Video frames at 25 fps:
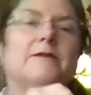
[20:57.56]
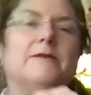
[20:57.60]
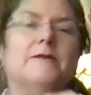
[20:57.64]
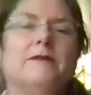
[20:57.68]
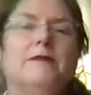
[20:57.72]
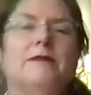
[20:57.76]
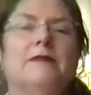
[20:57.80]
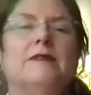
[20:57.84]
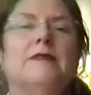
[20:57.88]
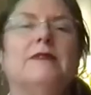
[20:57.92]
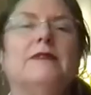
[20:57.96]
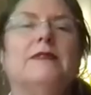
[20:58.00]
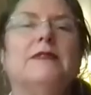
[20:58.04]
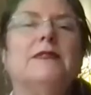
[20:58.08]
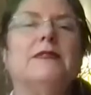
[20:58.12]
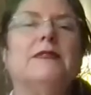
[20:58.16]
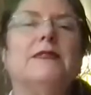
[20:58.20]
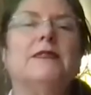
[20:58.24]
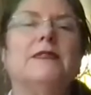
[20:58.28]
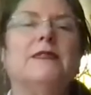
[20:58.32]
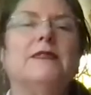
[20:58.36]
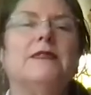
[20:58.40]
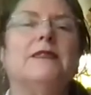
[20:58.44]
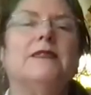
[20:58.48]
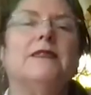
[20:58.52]

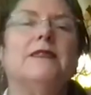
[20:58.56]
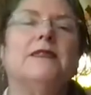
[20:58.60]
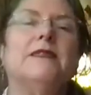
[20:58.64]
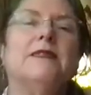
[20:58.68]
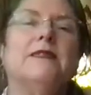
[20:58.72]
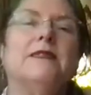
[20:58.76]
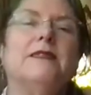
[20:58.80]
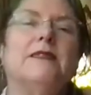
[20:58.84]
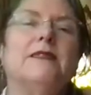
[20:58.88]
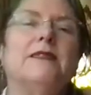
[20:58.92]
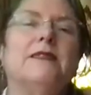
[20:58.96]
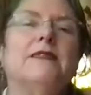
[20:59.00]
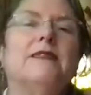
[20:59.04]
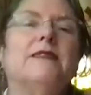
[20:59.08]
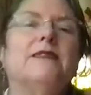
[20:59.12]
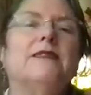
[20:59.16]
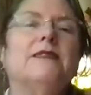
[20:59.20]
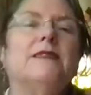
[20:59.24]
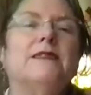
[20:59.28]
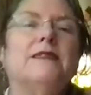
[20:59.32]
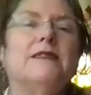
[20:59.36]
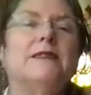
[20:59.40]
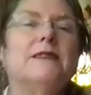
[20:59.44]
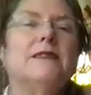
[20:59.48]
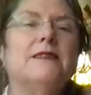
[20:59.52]

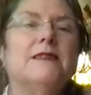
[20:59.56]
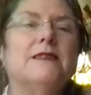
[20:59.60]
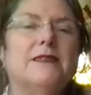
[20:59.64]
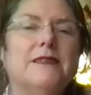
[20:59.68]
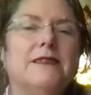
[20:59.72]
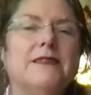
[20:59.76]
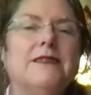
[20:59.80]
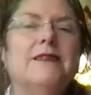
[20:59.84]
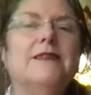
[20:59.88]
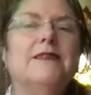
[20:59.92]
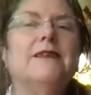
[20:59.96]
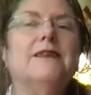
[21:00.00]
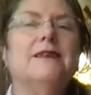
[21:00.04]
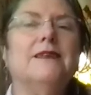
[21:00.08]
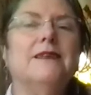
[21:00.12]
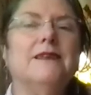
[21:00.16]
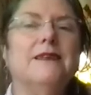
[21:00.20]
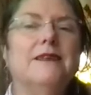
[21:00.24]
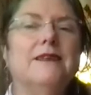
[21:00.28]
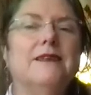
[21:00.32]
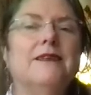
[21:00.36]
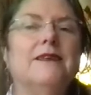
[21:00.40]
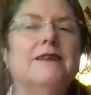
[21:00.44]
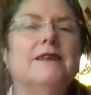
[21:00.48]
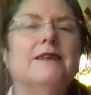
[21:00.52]

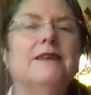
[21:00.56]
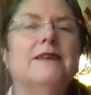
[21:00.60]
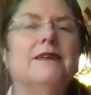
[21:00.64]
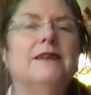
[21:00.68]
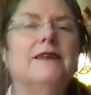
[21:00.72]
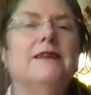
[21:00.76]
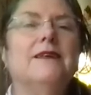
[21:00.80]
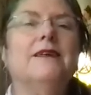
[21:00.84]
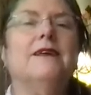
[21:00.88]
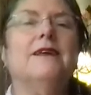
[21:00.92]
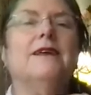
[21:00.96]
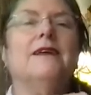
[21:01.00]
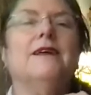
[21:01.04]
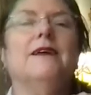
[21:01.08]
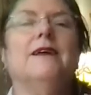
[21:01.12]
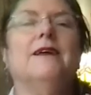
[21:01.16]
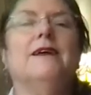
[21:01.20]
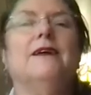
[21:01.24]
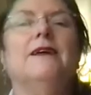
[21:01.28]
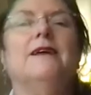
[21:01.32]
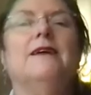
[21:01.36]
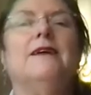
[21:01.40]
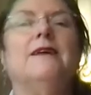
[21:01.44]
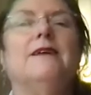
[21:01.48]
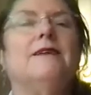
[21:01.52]

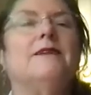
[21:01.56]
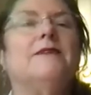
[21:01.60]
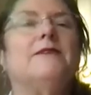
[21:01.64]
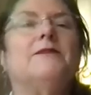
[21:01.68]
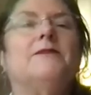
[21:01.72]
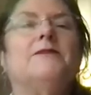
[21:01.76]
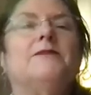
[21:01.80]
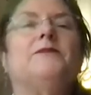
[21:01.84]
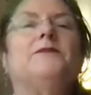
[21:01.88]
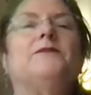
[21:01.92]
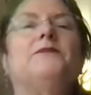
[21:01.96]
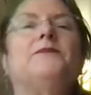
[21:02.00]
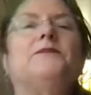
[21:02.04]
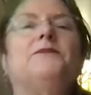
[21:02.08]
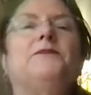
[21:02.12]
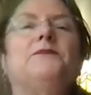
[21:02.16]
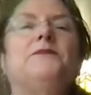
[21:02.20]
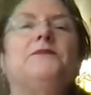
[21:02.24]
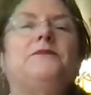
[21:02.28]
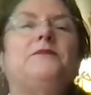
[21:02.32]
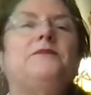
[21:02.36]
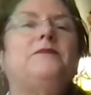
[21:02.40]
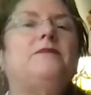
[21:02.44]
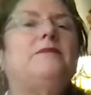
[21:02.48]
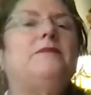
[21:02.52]

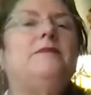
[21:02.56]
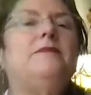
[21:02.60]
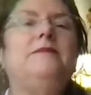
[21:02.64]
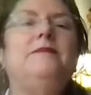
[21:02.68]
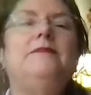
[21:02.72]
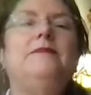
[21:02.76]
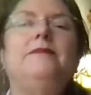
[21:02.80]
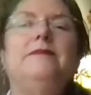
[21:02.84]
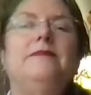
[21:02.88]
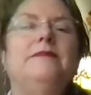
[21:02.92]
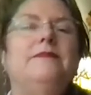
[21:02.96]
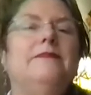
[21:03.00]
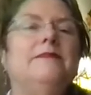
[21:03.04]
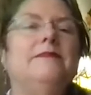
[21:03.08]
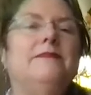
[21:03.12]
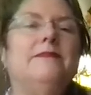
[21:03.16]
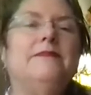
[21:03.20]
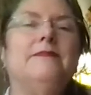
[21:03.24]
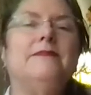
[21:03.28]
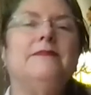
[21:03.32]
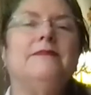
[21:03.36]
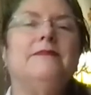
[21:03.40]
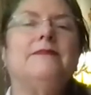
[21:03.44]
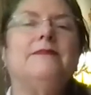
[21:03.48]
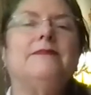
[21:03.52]

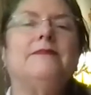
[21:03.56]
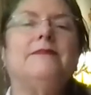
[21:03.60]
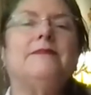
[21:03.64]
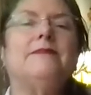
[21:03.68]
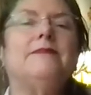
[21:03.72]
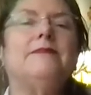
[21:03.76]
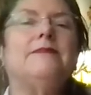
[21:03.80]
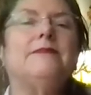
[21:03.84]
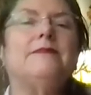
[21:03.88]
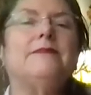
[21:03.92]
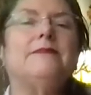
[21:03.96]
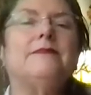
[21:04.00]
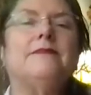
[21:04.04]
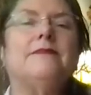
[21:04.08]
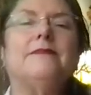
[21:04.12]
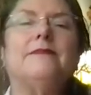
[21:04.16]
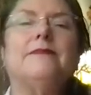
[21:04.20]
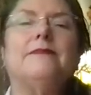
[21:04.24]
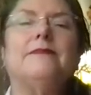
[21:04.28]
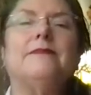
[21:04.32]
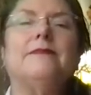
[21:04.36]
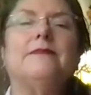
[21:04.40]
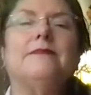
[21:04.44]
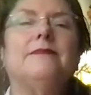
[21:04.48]
[no speech]